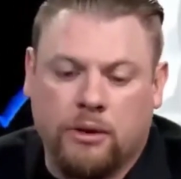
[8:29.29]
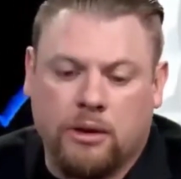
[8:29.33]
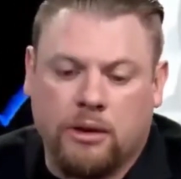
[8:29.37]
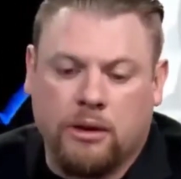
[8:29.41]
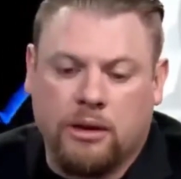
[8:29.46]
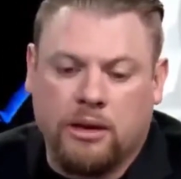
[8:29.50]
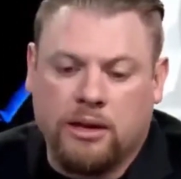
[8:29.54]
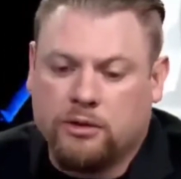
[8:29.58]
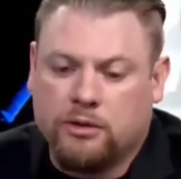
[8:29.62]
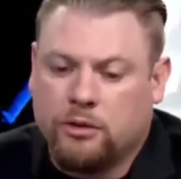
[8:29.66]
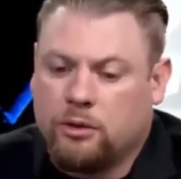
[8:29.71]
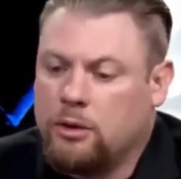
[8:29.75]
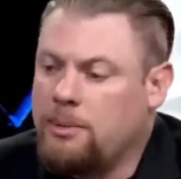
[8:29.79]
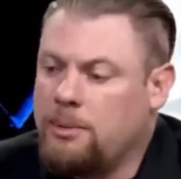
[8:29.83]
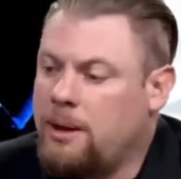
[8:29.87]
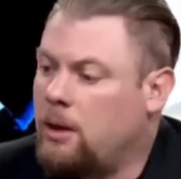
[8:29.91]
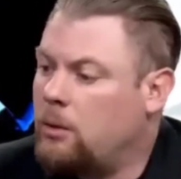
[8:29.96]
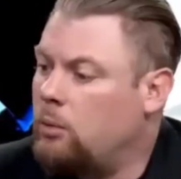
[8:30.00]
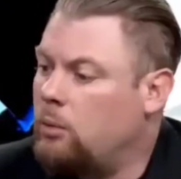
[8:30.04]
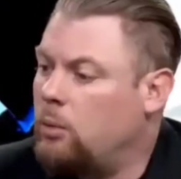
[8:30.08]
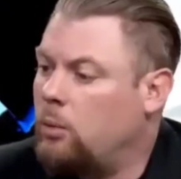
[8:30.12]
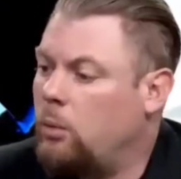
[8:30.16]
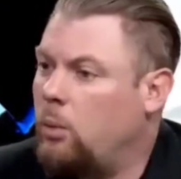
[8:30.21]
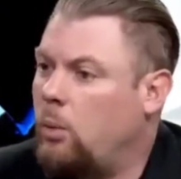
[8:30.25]
let's talk
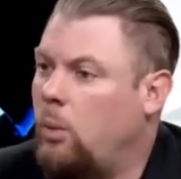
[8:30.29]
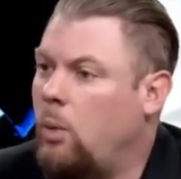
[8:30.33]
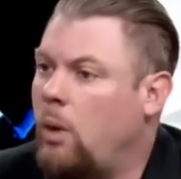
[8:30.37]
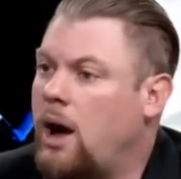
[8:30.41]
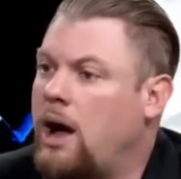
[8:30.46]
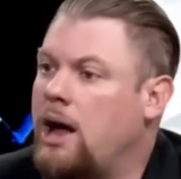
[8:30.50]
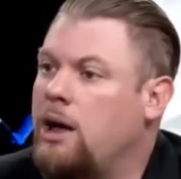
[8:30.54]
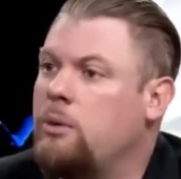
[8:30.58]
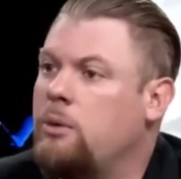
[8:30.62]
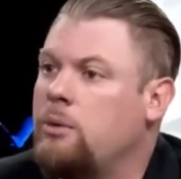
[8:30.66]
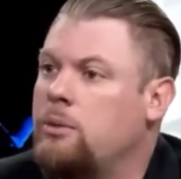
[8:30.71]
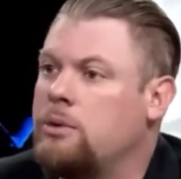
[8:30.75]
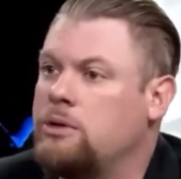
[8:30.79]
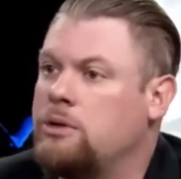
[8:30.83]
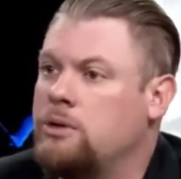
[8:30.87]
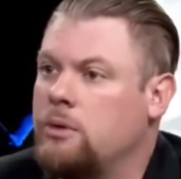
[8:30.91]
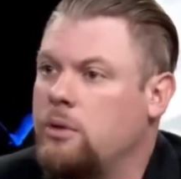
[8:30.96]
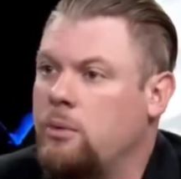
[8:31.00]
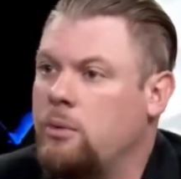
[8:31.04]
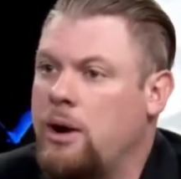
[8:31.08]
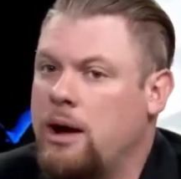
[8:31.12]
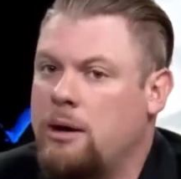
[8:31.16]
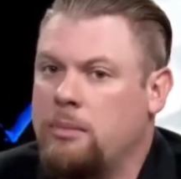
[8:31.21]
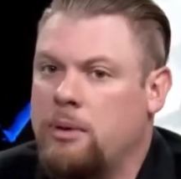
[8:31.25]
about why we would do
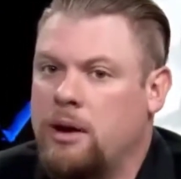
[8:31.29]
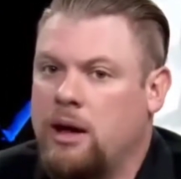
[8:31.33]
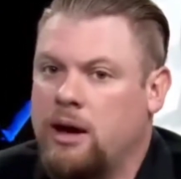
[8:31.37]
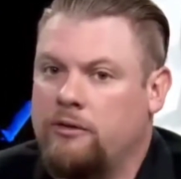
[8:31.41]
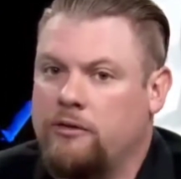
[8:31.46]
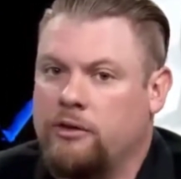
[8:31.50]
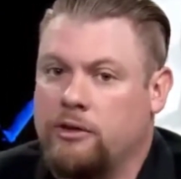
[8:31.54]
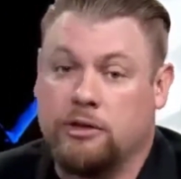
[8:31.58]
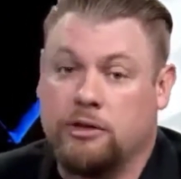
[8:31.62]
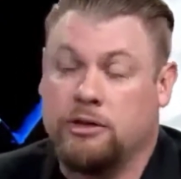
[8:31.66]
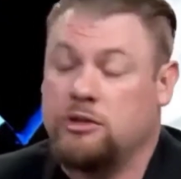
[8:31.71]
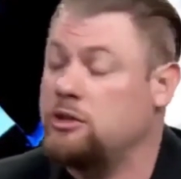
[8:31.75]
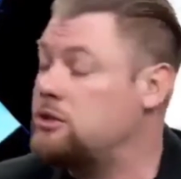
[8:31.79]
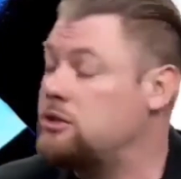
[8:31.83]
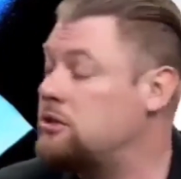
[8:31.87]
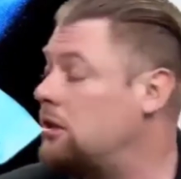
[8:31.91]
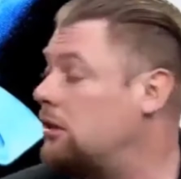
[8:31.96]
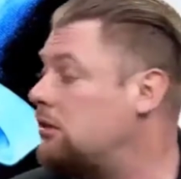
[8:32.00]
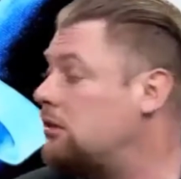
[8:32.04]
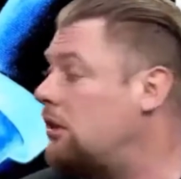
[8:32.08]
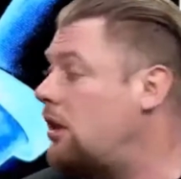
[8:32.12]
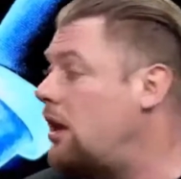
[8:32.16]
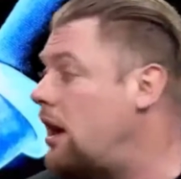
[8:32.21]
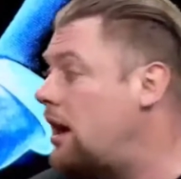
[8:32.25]
a webinar versus just a
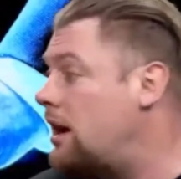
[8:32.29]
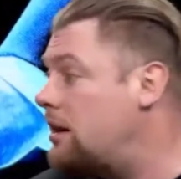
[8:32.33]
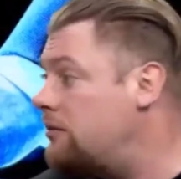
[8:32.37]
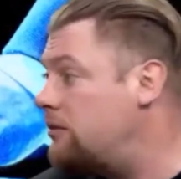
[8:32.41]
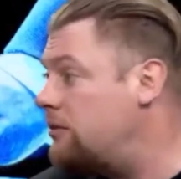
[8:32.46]
live